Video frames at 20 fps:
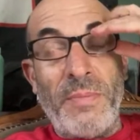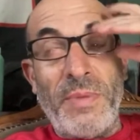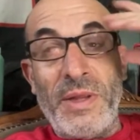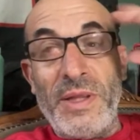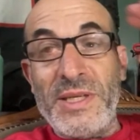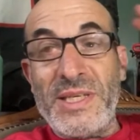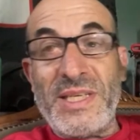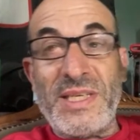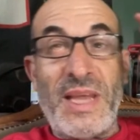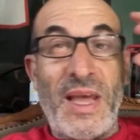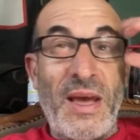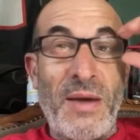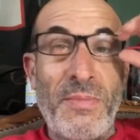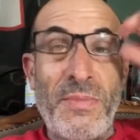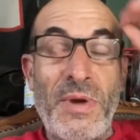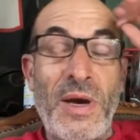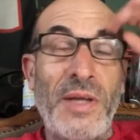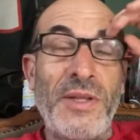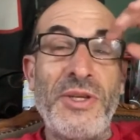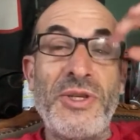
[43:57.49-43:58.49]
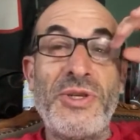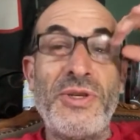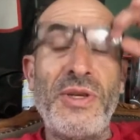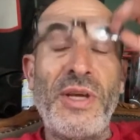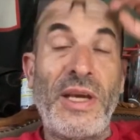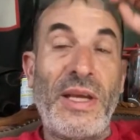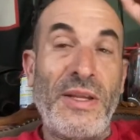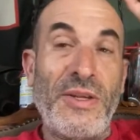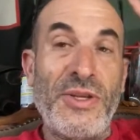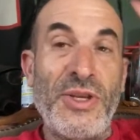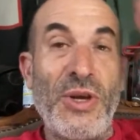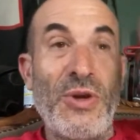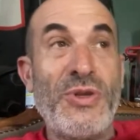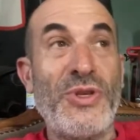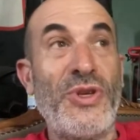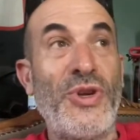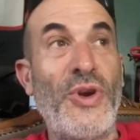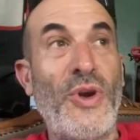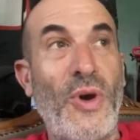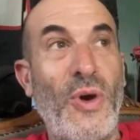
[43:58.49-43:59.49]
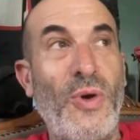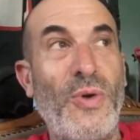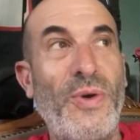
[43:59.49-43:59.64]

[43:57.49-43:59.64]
And the stem on this, like, there's no